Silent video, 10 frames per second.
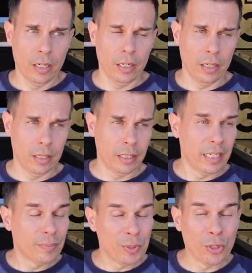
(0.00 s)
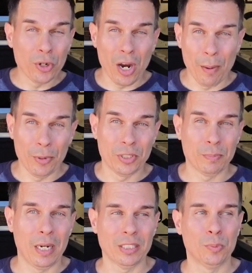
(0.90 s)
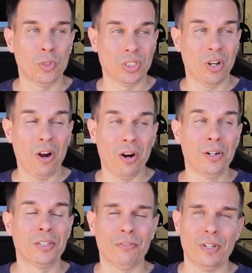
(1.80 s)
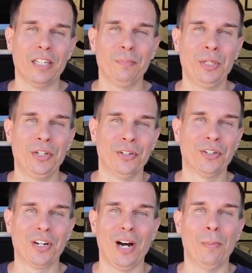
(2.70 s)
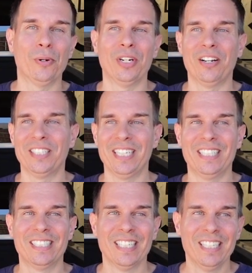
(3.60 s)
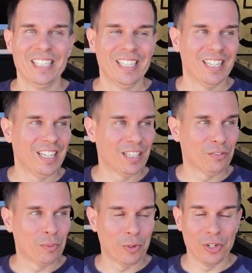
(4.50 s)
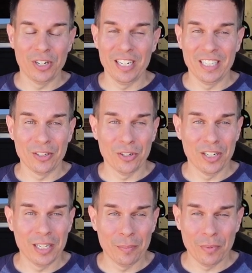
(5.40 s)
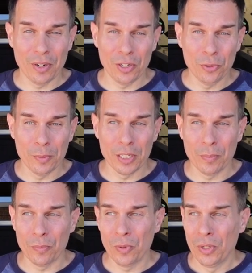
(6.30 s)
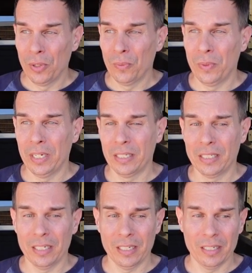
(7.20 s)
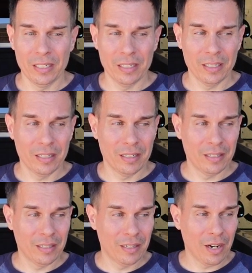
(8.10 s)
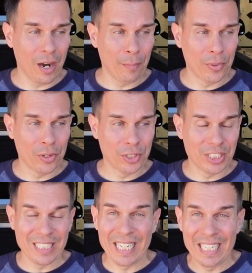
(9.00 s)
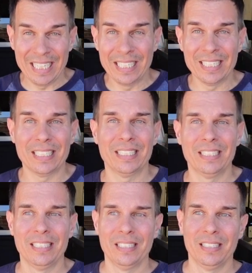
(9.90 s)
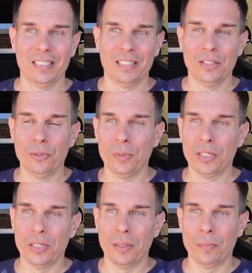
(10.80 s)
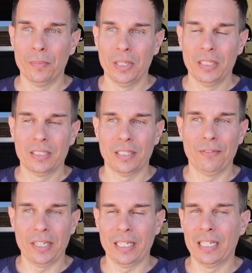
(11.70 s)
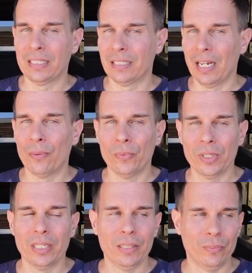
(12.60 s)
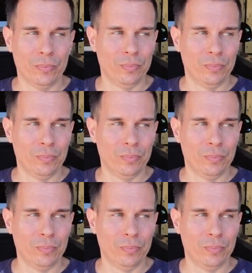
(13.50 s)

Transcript: as pure copper as possible. It's hard to find pure copper nowadays. A lot of them are either aluminum with copper tinned aluminum, stuff like that. It's not really